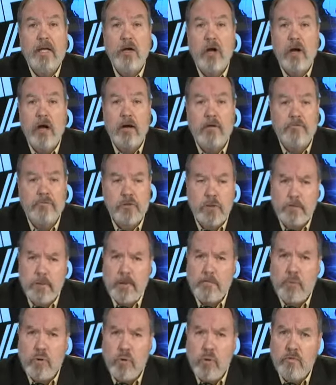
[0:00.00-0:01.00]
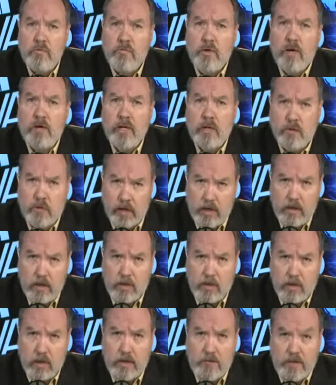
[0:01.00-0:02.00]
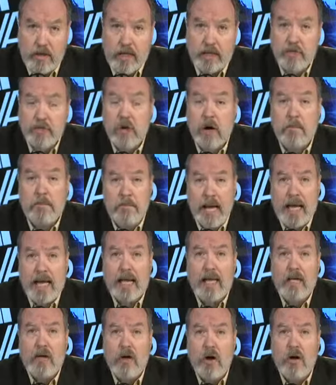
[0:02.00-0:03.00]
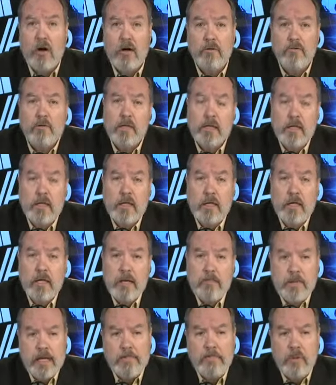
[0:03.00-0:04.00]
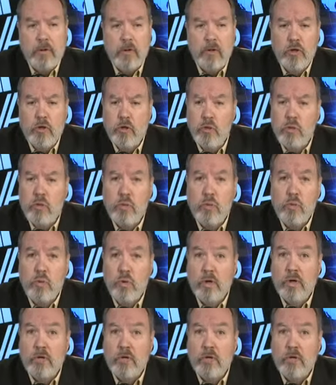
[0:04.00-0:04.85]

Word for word: off. Some people who are very critical of this are backing off people who would